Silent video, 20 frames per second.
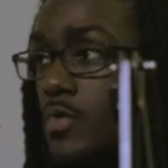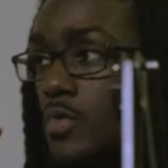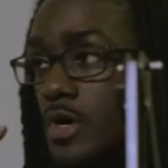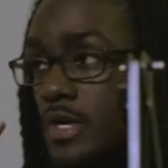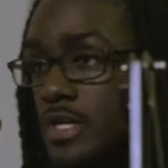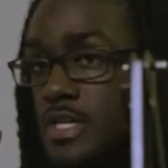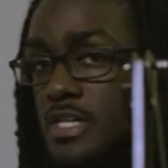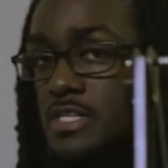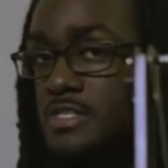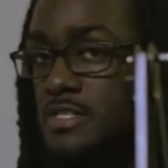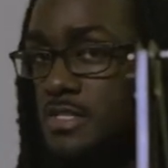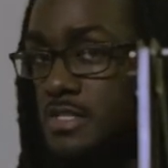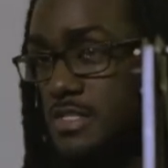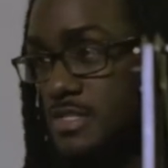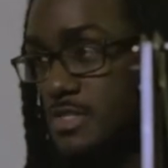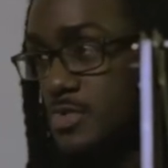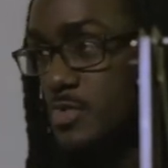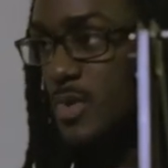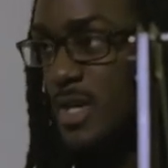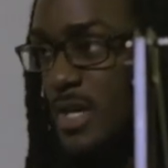were
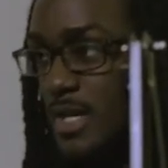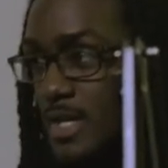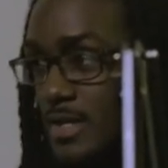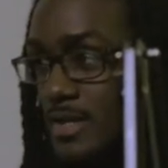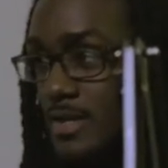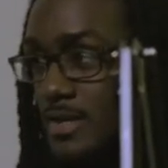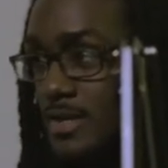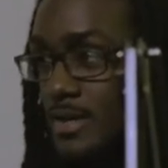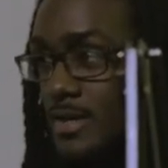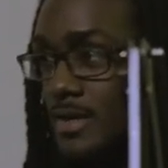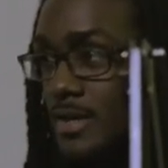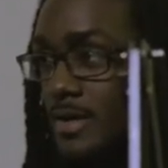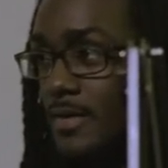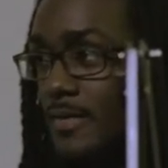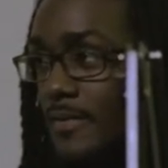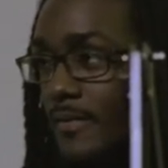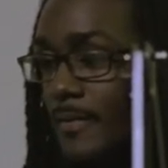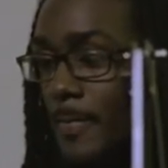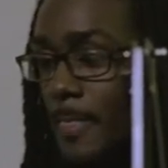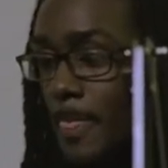easily swayed.
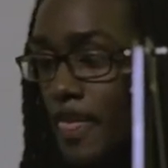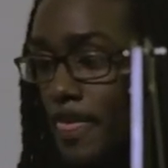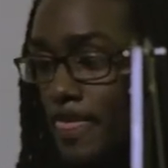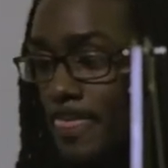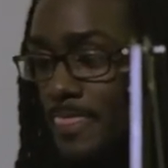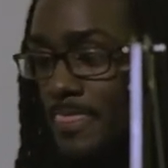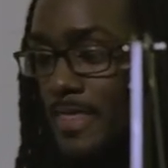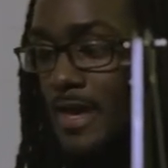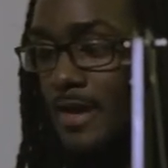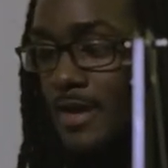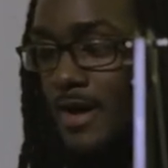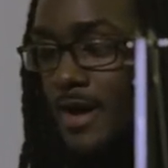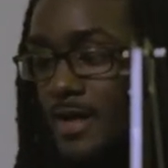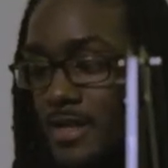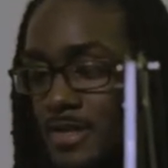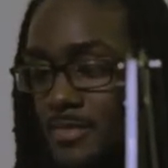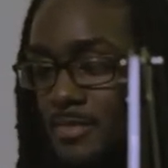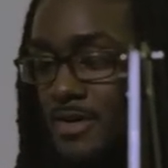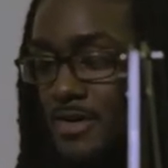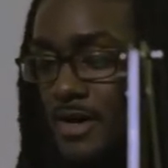They
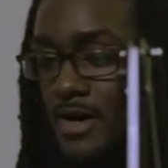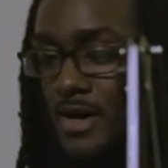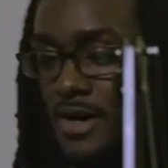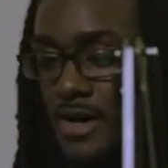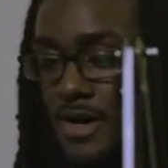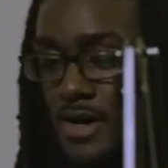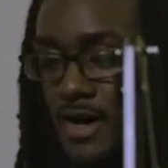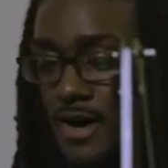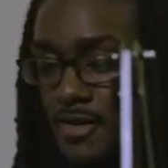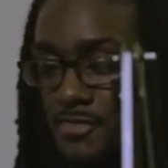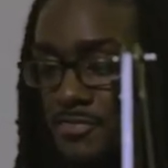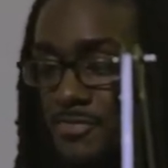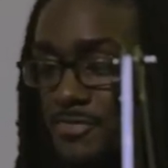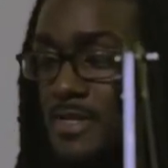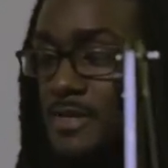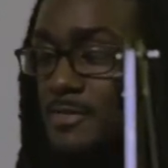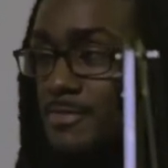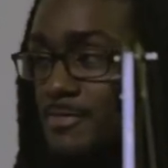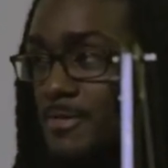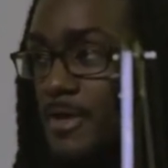called him a
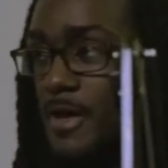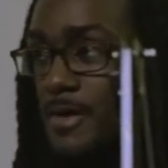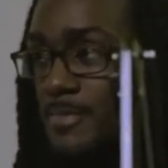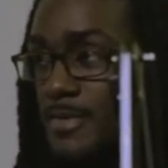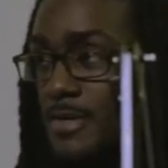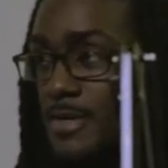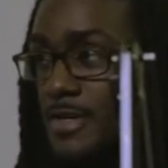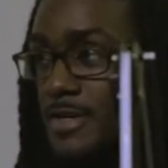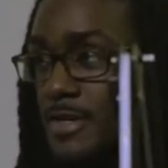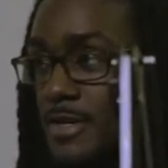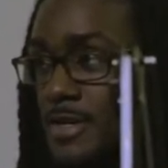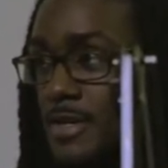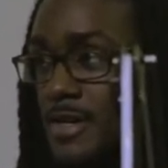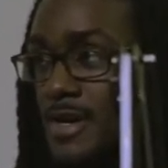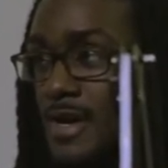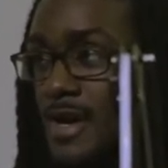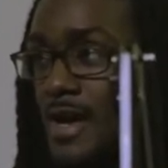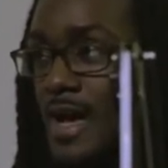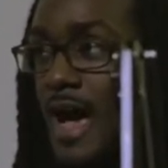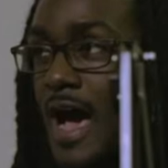flip-flopper.
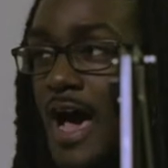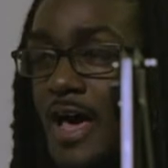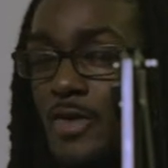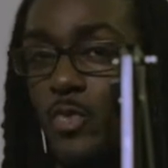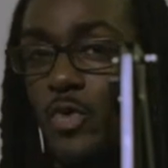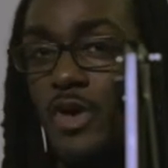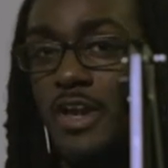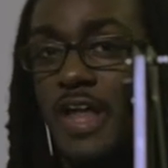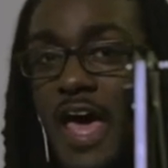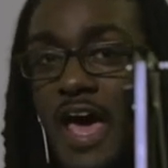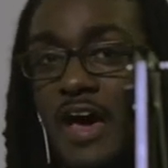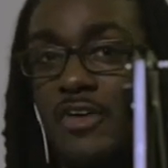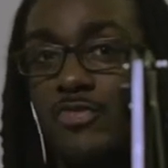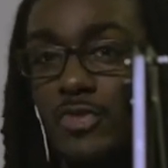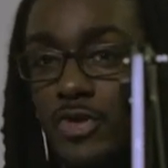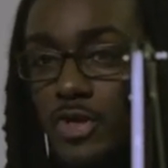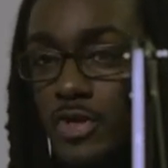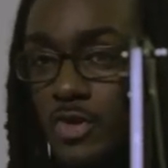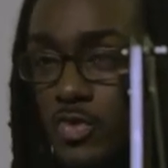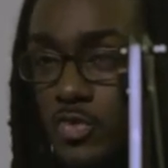And
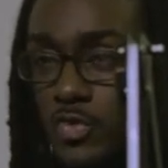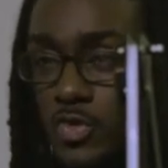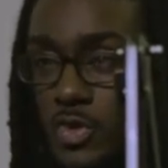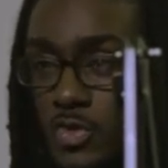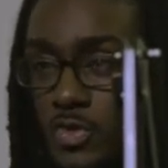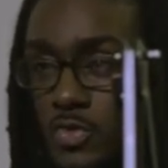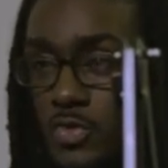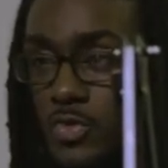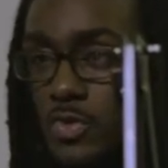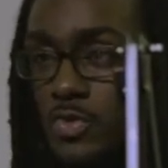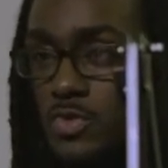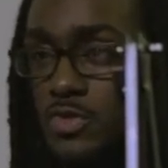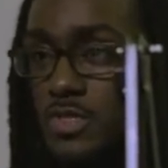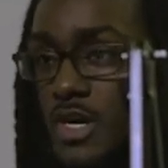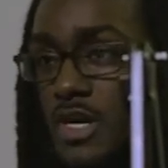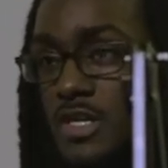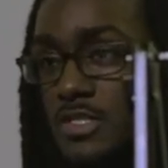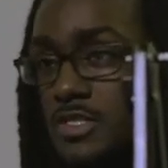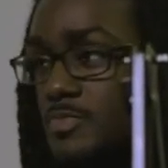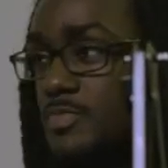whenever you
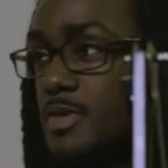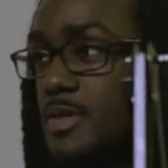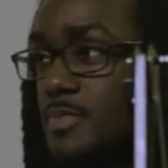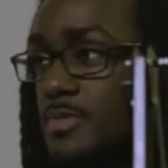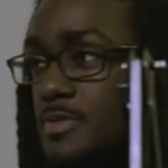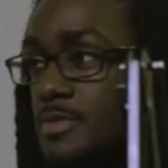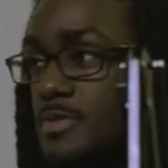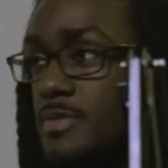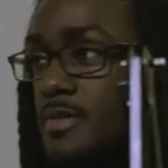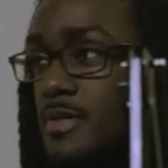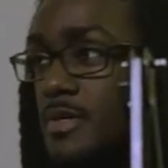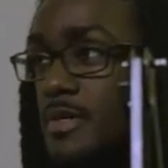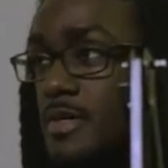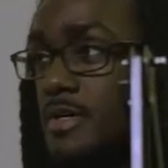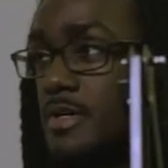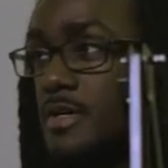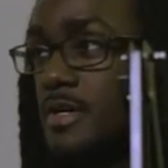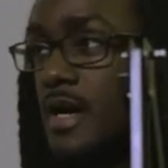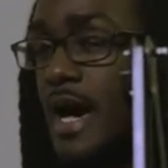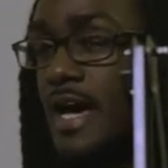talk to people
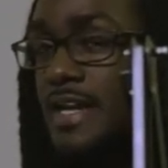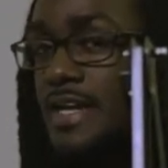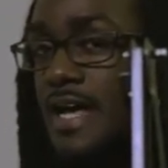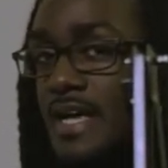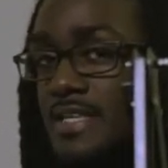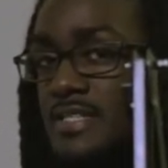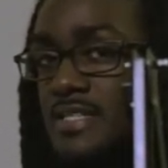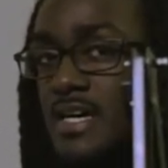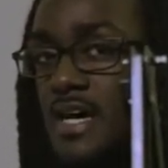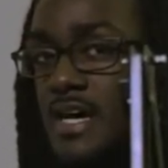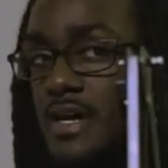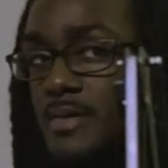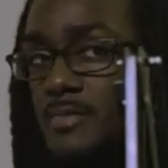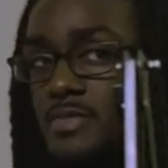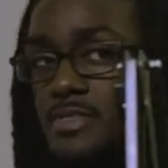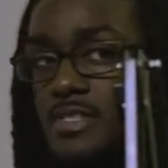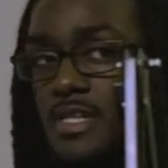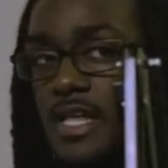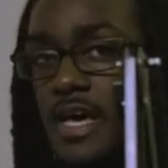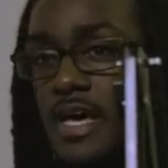at that
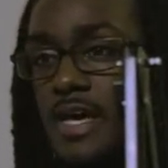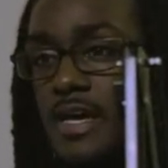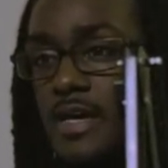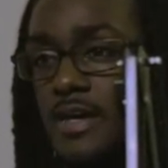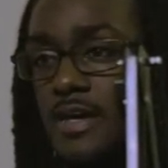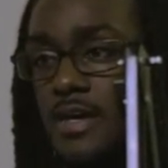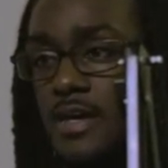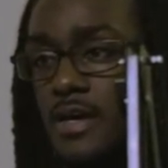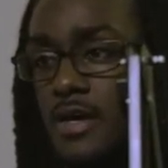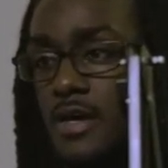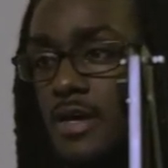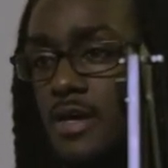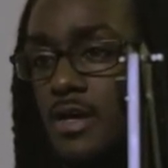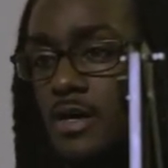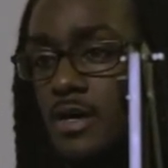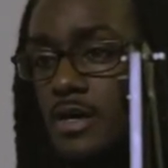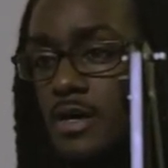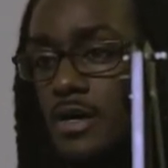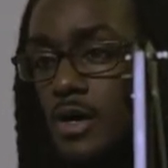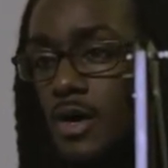time, it's like,
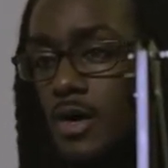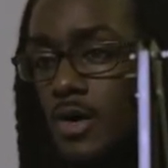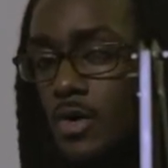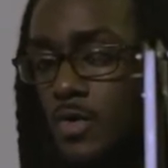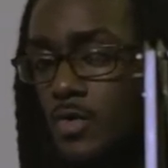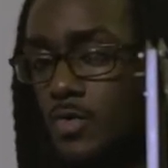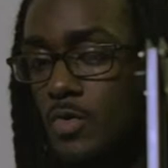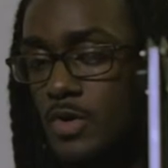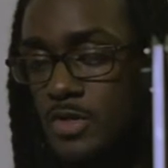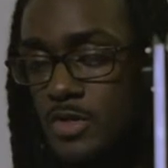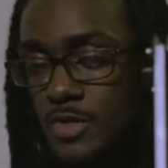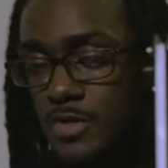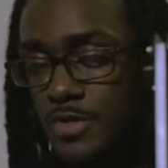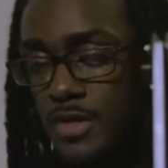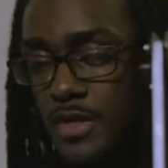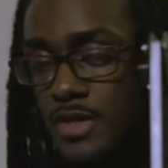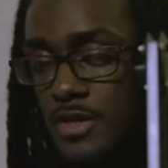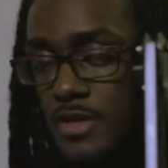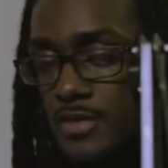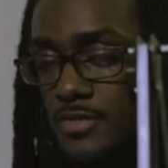oh, what do you
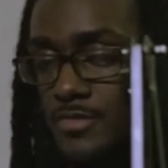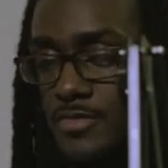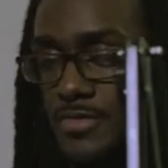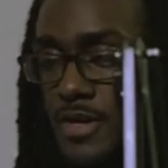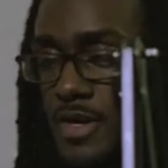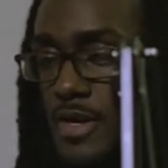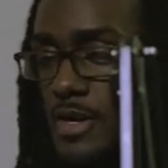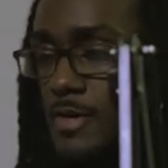think of,